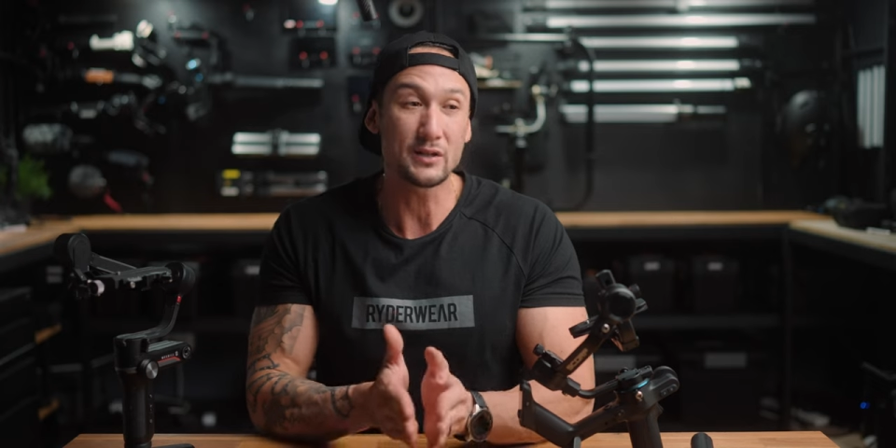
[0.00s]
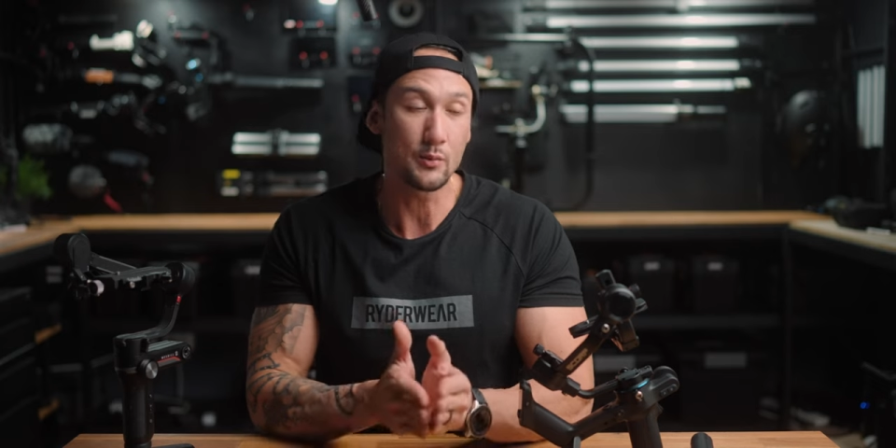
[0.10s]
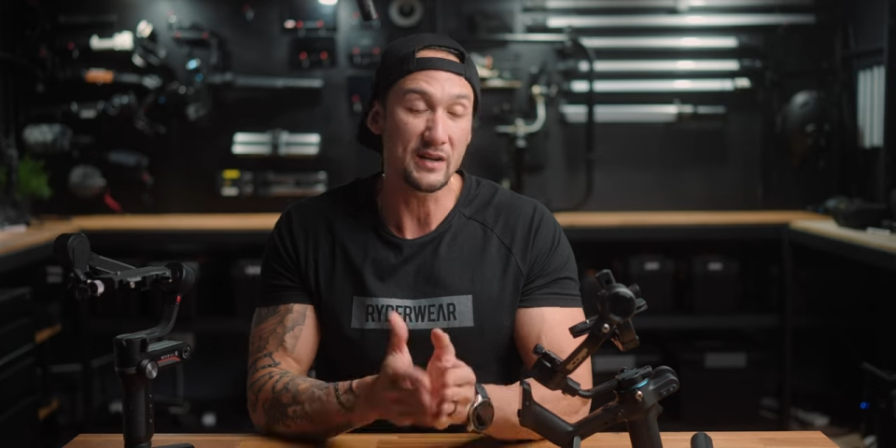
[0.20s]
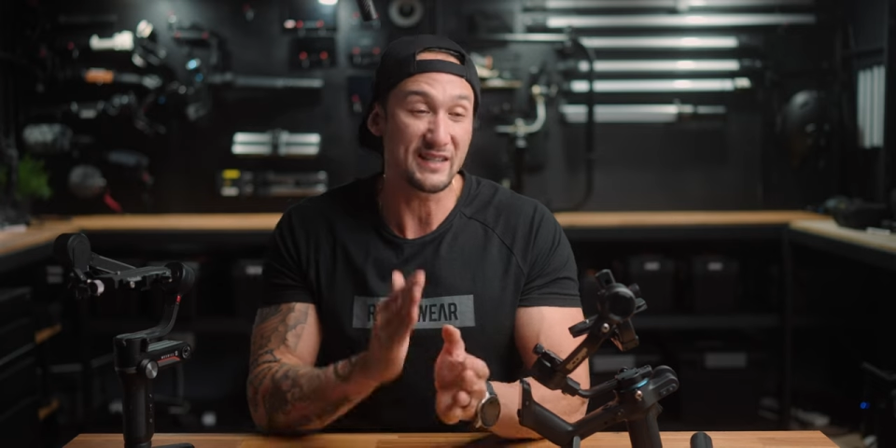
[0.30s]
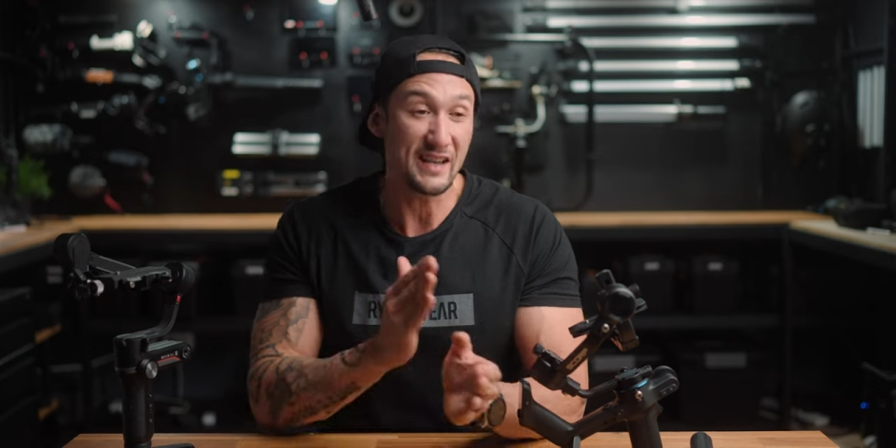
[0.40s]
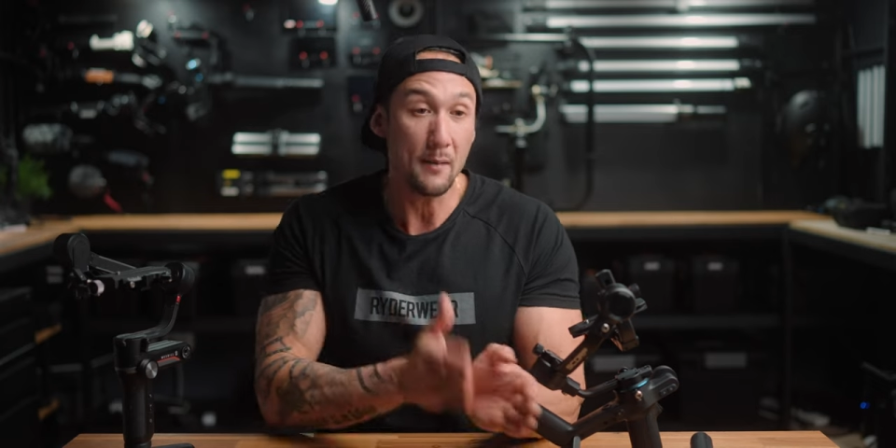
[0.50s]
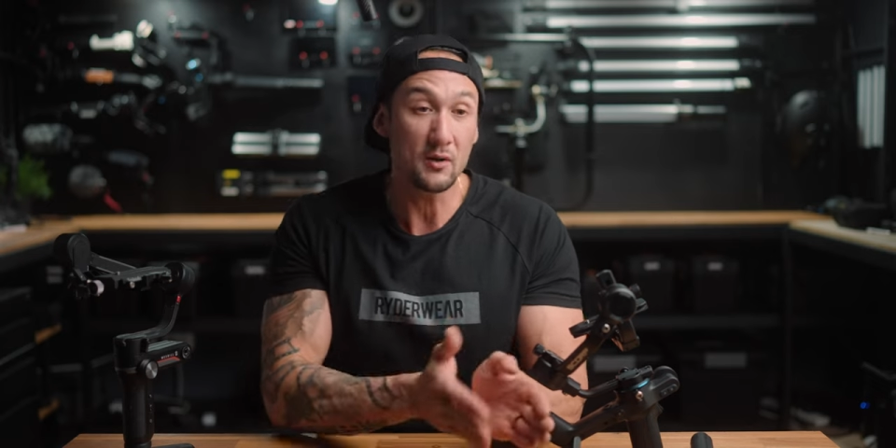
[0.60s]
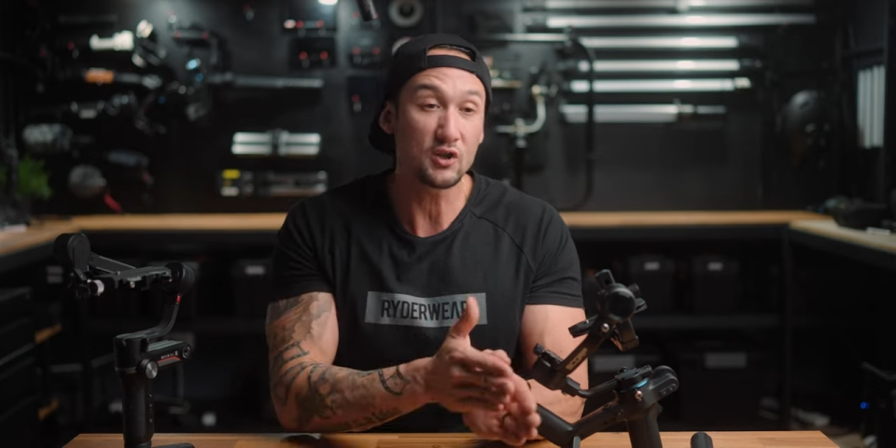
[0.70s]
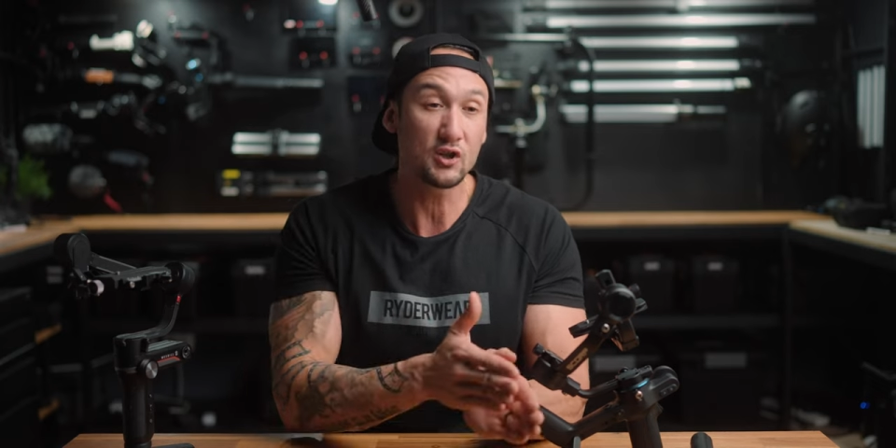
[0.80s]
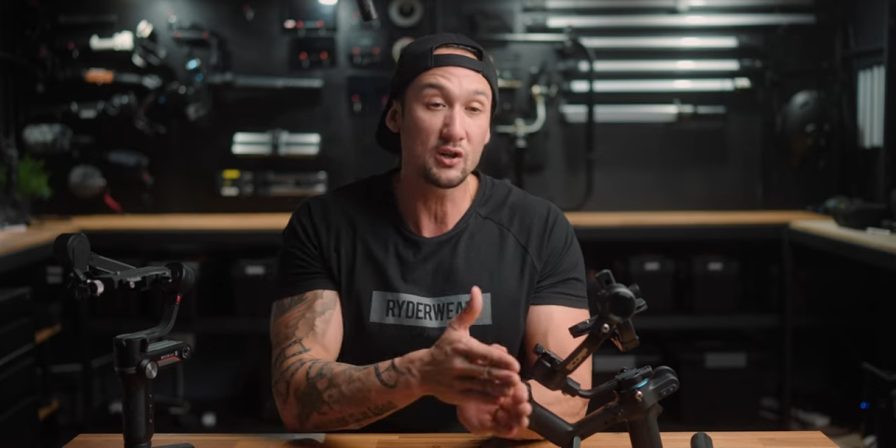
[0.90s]
doing
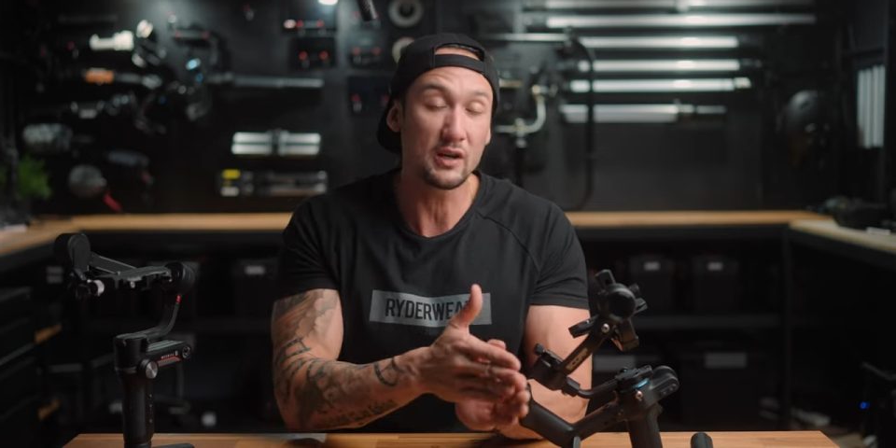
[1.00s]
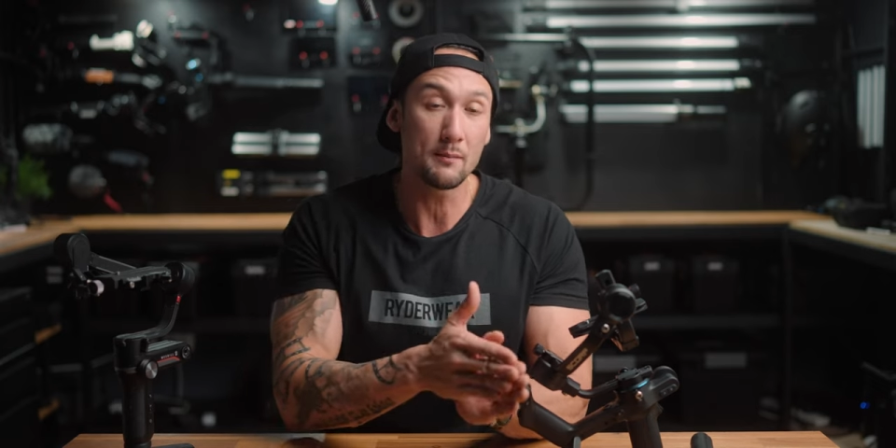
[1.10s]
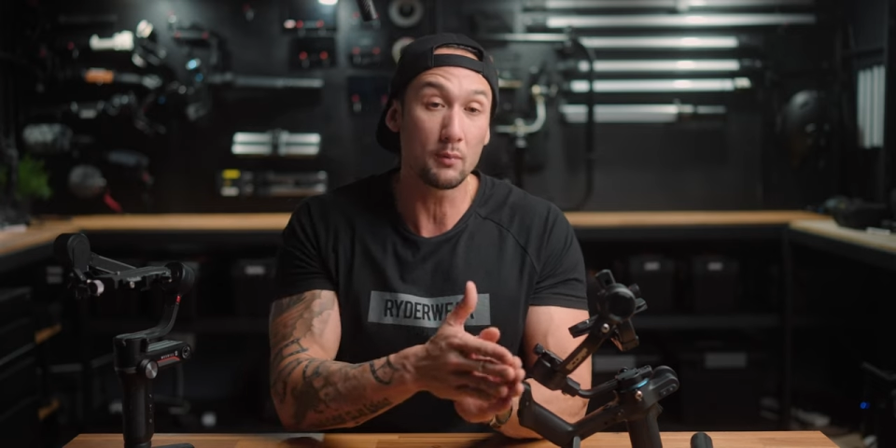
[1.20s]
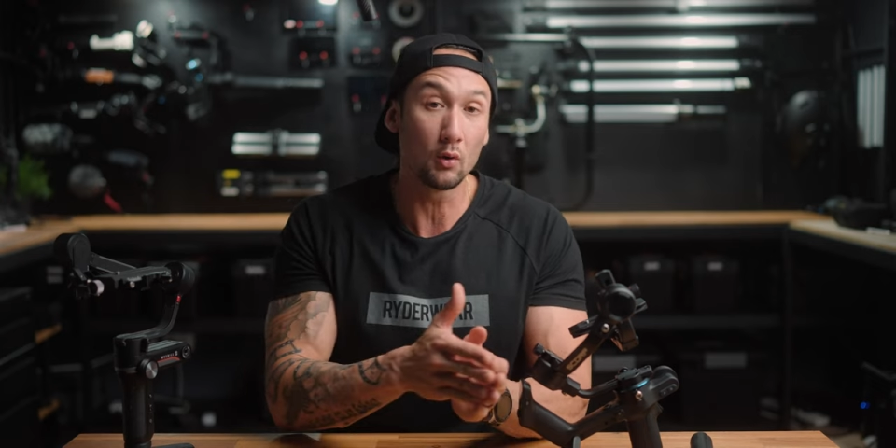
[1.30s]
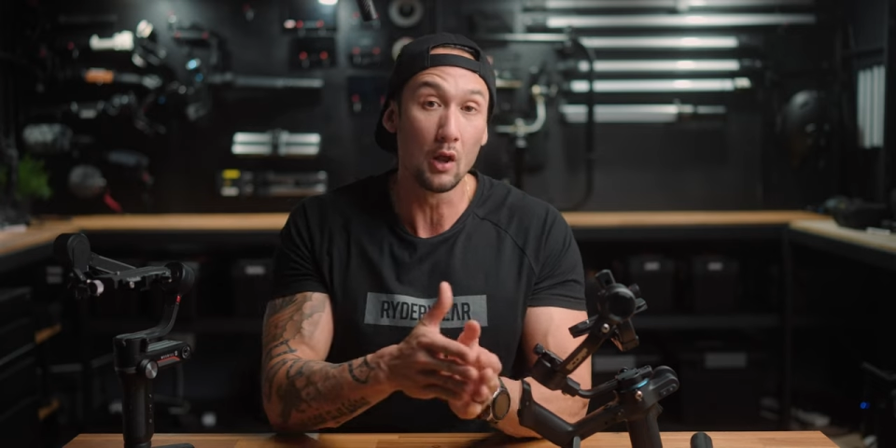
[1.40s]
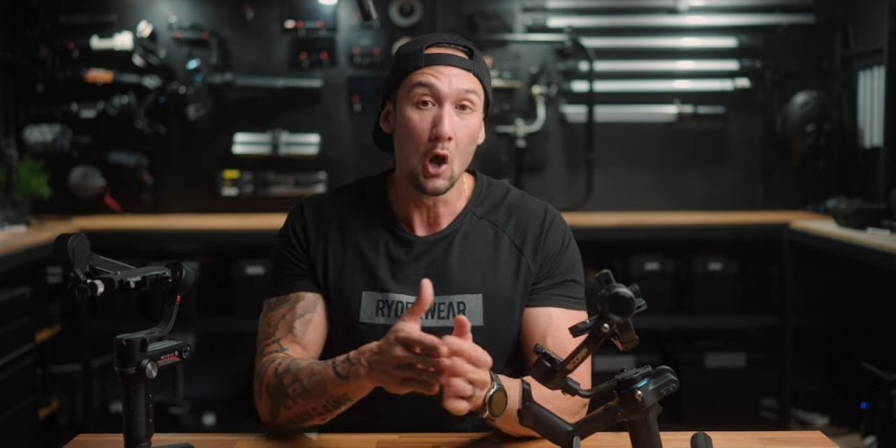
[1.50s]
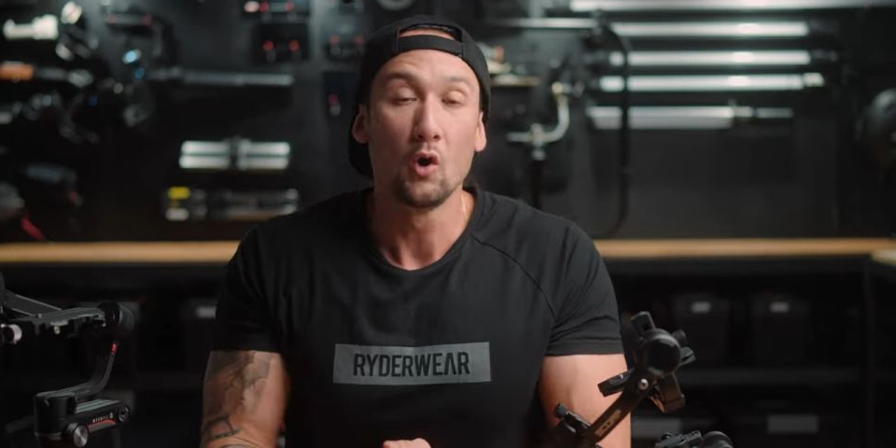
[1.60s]
damage to your gimbal,